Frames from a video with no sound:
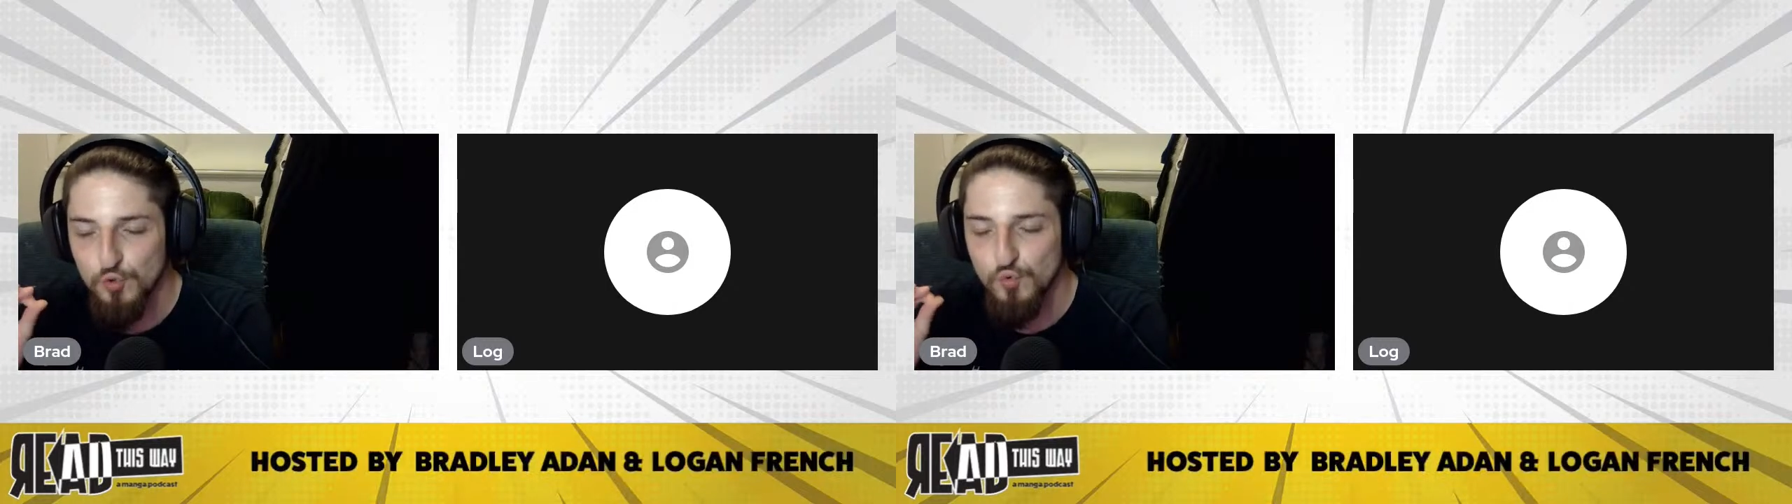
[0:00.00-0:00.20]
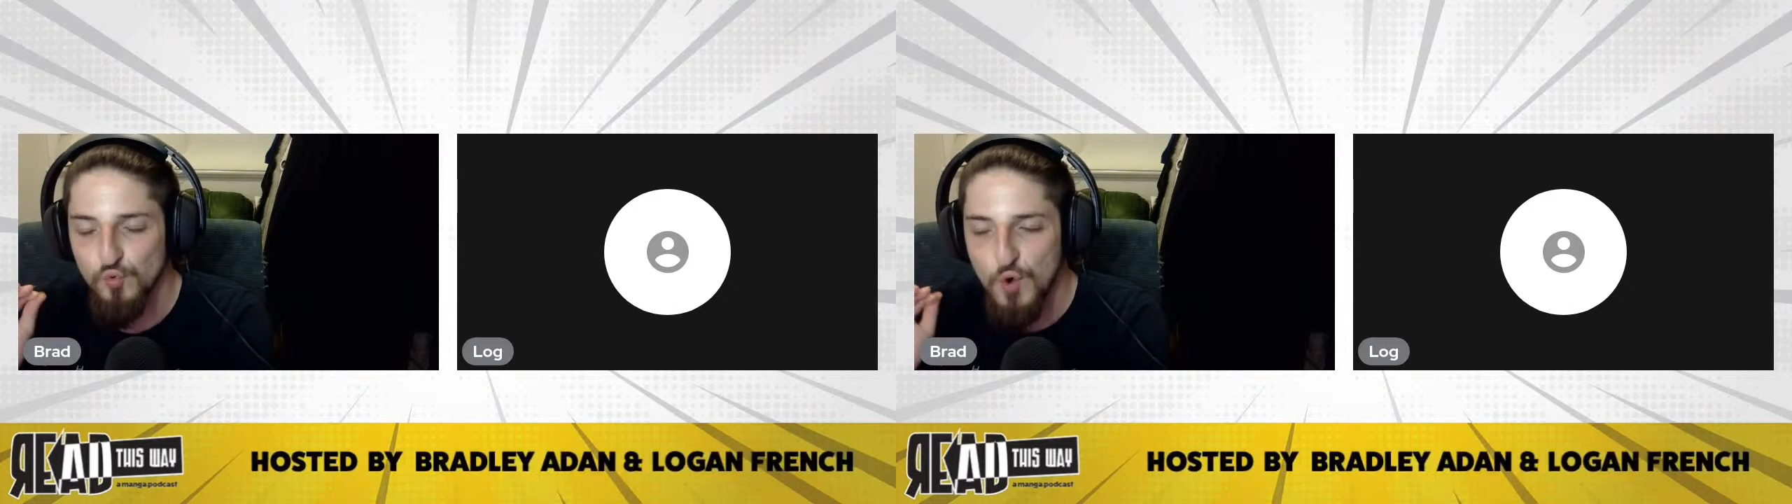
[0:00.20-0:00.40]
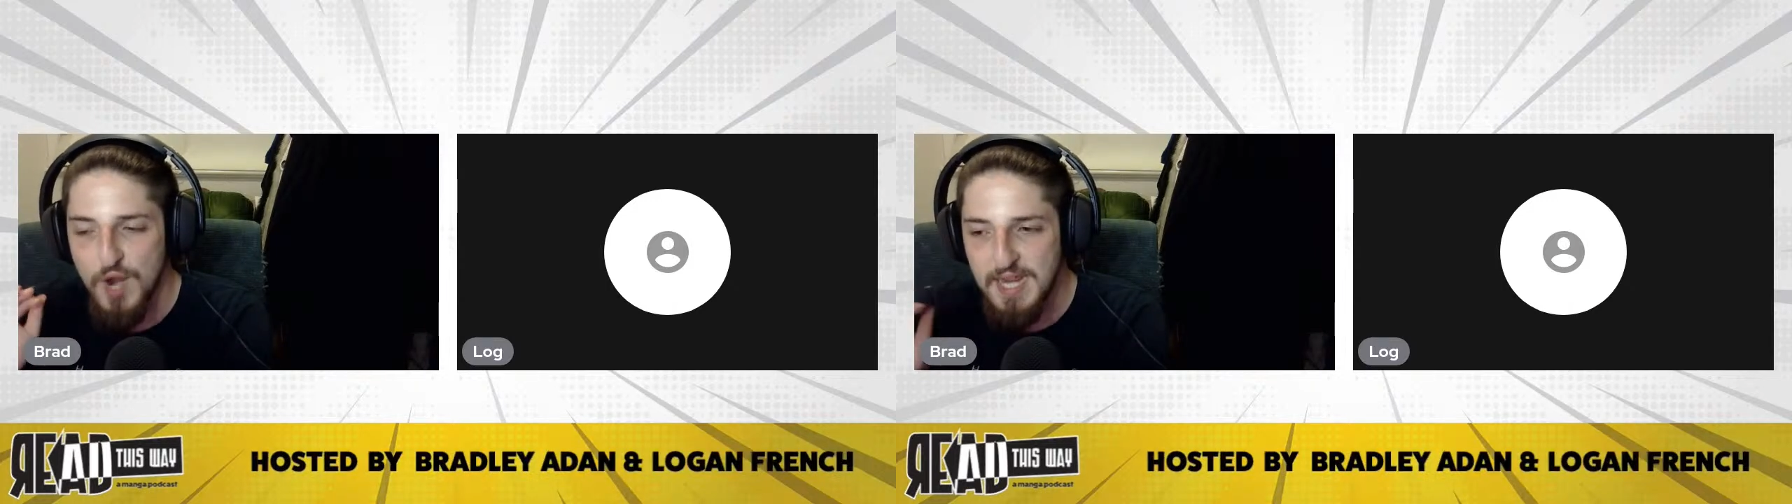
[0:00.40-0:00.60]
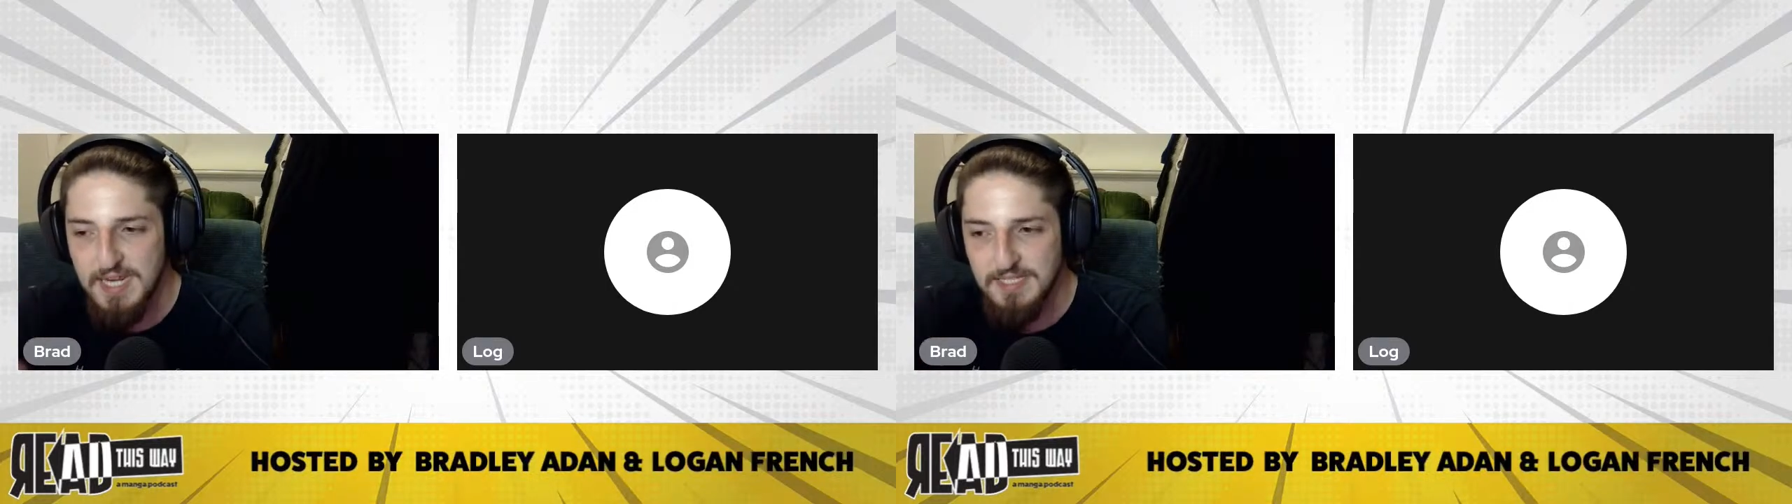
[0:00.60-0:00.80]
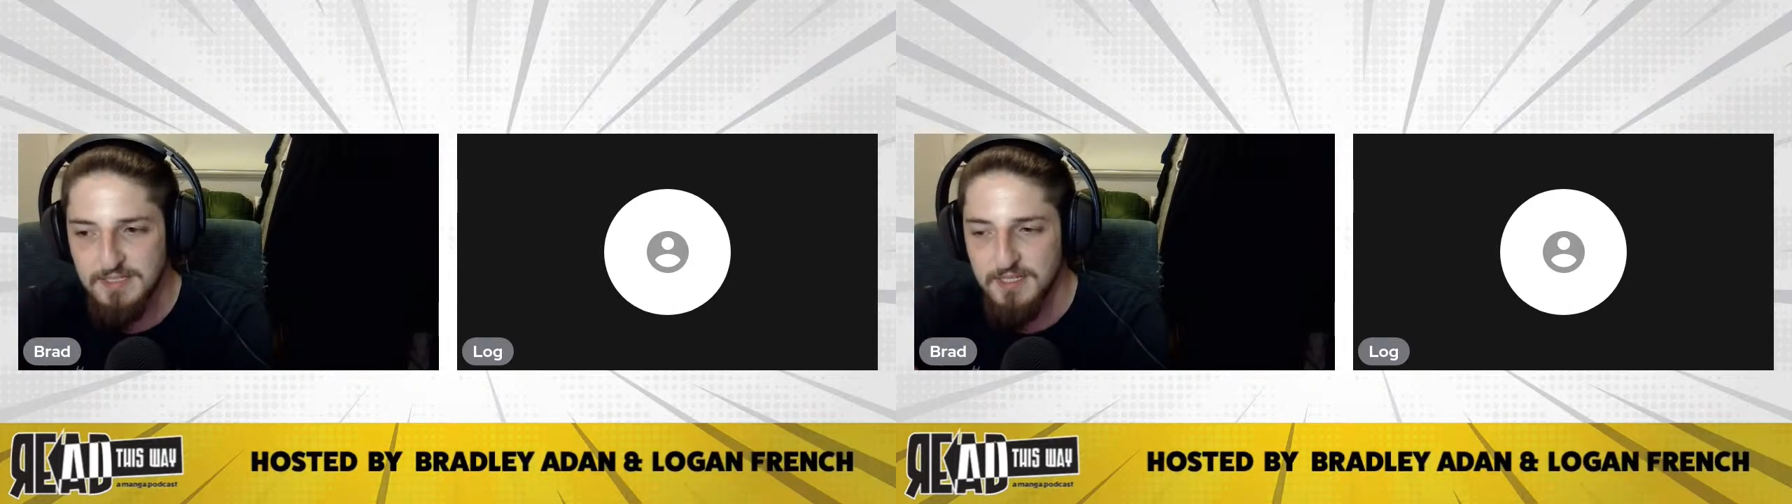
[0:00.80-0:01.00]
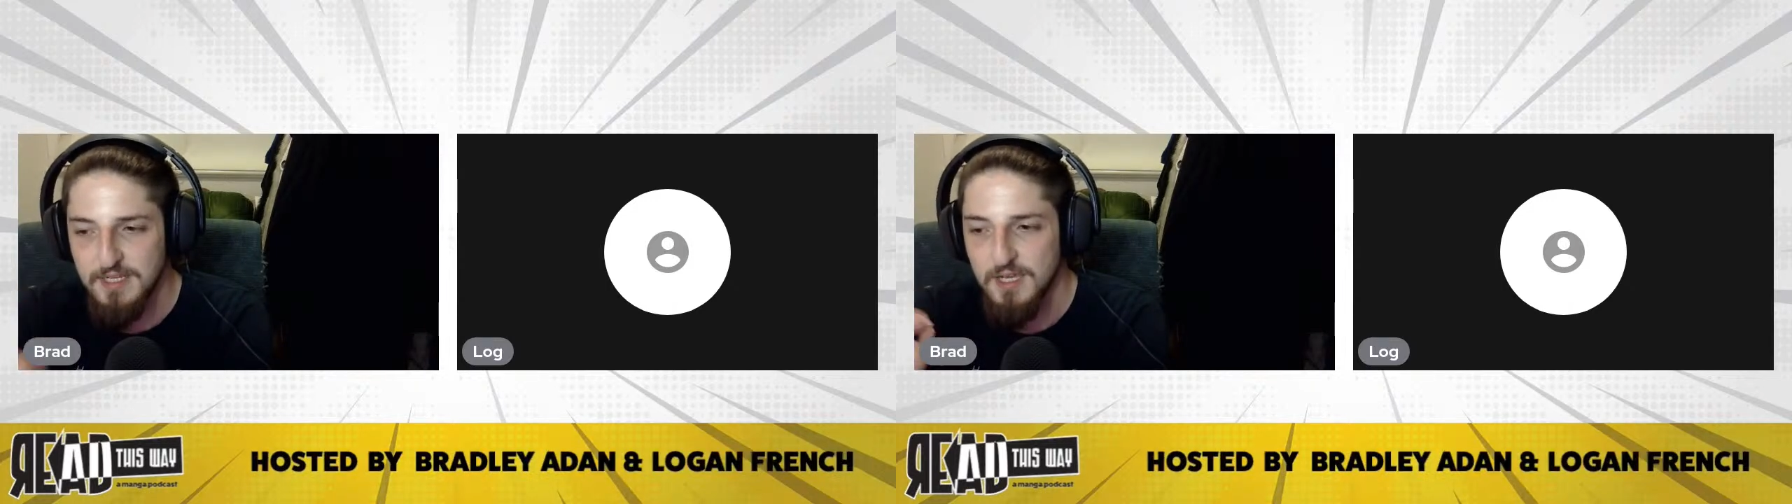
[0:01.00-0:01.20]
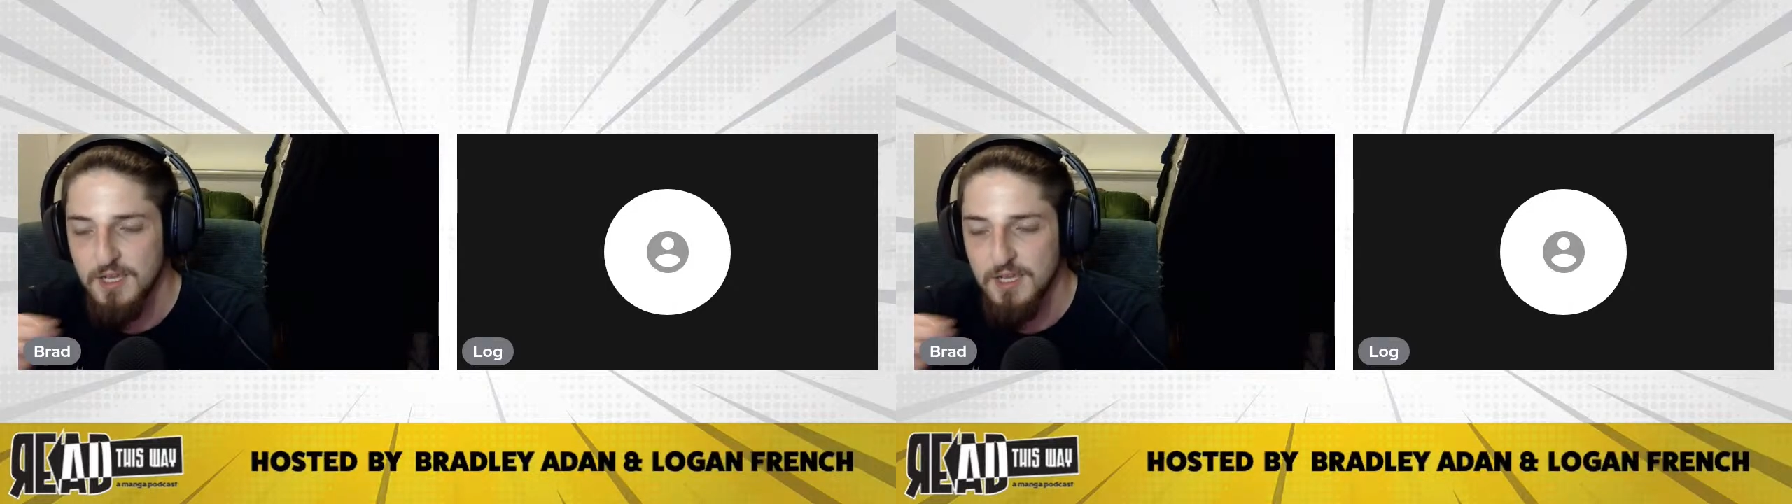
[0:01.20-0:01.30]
crazy.